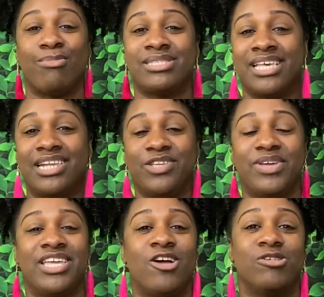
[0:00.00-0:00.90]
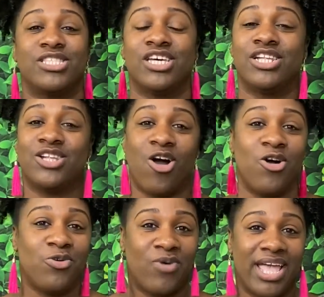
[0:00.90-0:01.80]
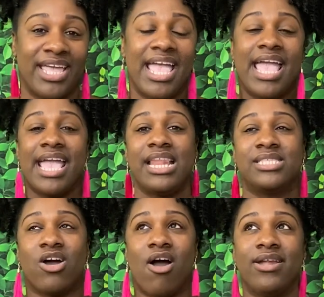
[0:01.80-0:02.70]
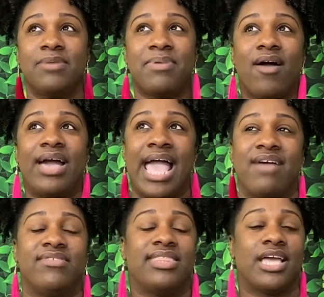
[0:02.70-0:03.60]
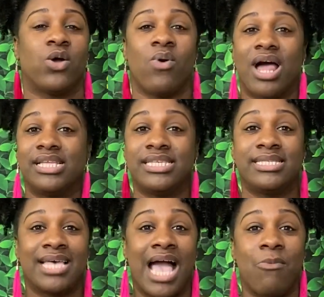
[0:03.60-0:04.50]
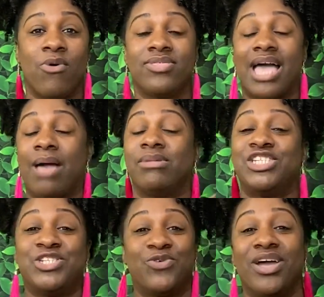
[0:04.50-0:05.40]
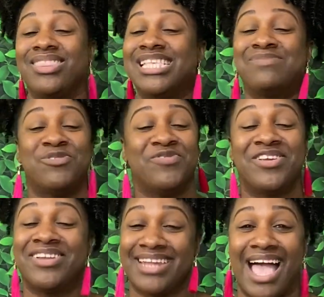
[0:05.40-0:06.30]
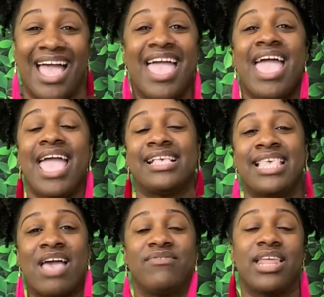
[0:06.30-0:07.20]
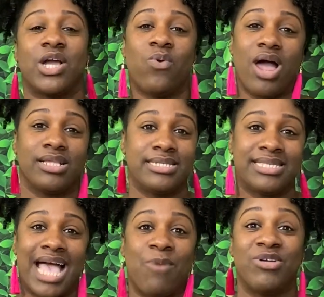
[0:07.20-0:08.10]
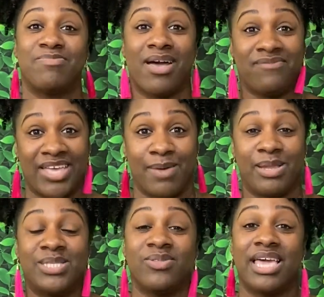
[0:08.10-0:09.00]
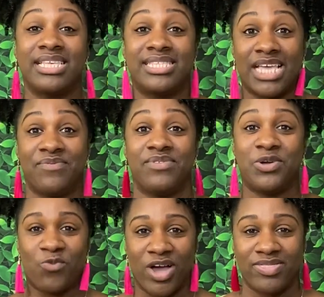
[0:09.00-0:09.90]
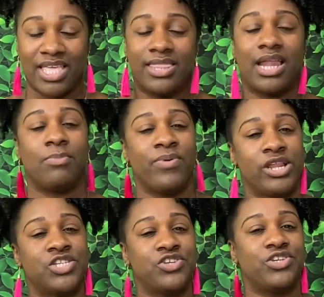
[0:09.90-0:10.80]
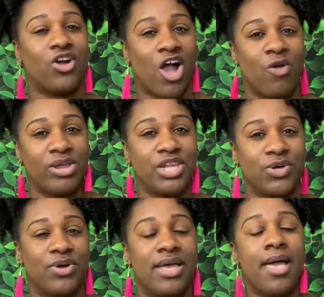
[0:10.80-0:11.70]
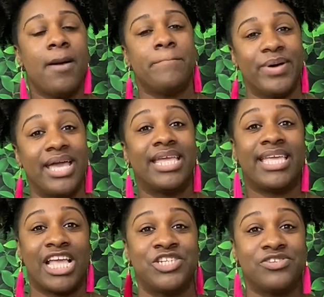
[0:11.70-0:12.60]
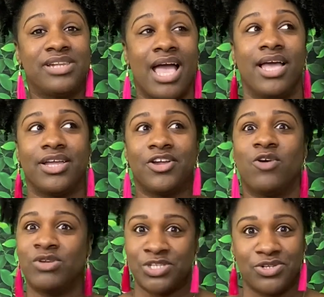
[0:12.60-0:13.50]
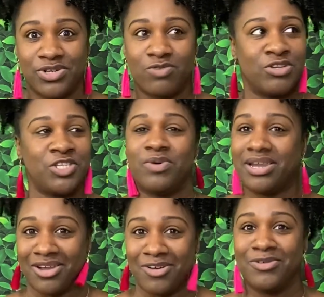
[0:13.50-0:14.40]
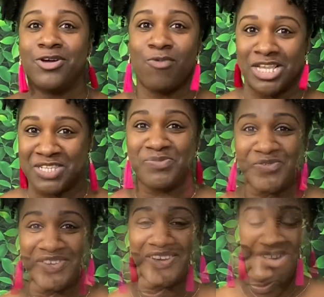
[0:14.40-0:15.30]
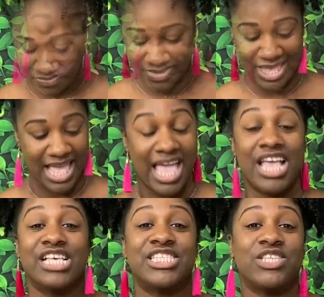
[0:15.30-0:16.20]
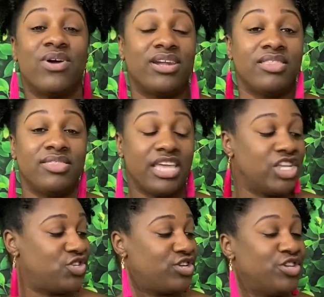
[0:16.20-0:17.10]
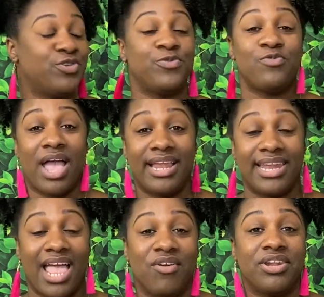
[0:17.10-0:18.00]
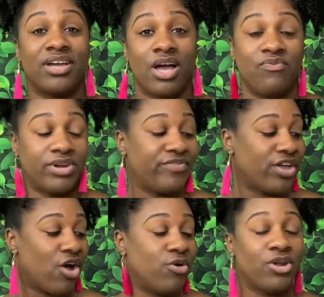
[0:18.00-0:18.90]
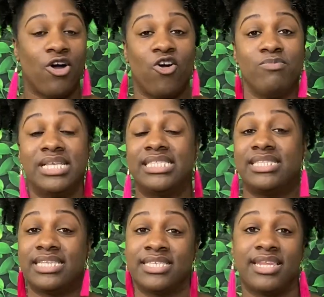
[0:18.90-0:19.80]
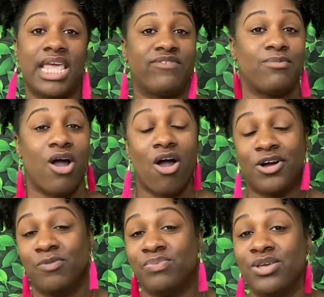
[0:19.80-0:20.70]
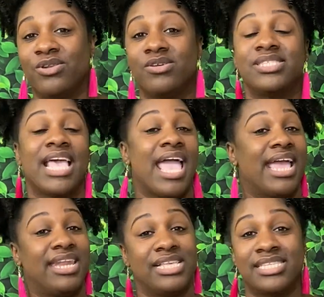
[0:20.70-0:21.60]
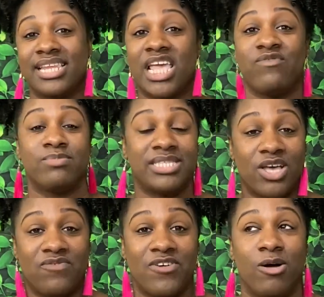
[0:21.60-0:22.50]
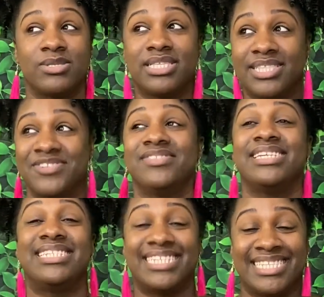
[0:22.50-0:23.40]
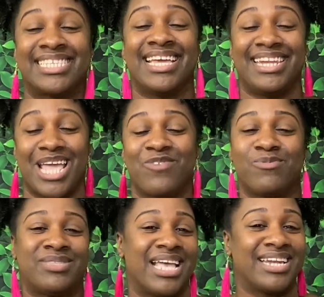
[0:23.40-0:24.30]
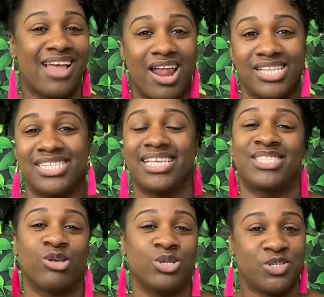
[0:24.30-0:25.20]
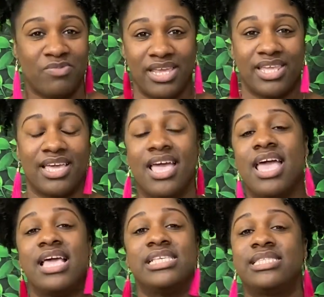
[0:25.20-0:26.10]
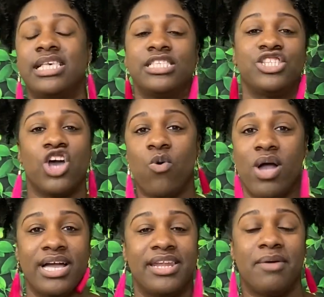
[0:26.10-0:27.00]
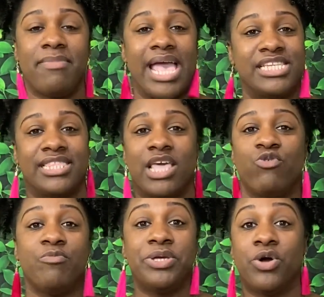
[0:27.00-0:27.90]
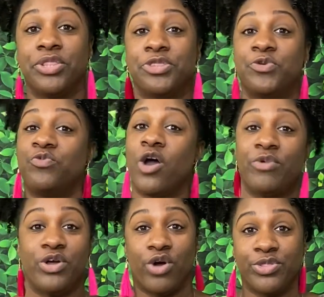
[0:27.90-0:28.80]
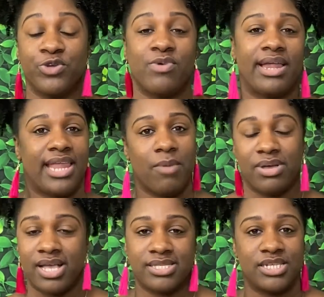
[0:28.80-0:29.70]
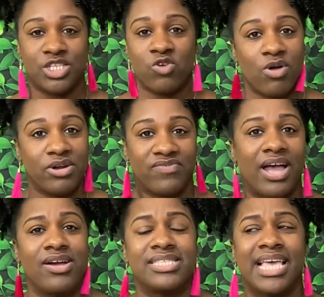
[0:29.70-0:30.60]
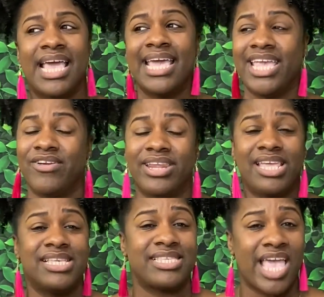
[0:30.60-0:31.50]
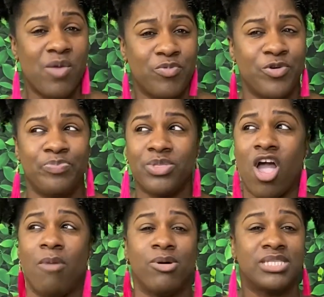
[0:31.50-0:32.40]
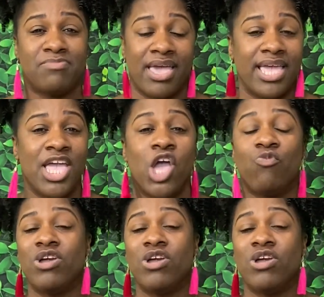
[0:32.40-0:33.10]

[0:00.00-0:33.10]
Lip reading: I'm telling you, it goes a long way, and it's all about having that quality time. Whether I'm enjoying this movie or not, it's having that quality time with my family. So that is definitely one thing that I'm pretty sure you're already doing, but in case you're not, girl, what you doing? What you waiting on? Go watch a movie, okay? So another thing that you can do right now in the comfort of your own home is disconnect from all computers and disconnect from cell phones. Literally disconnect from technology and social media. Since no one could imagine that we'll be going through what we're going through right now because of this coronavirus. Here it is, April, almost May.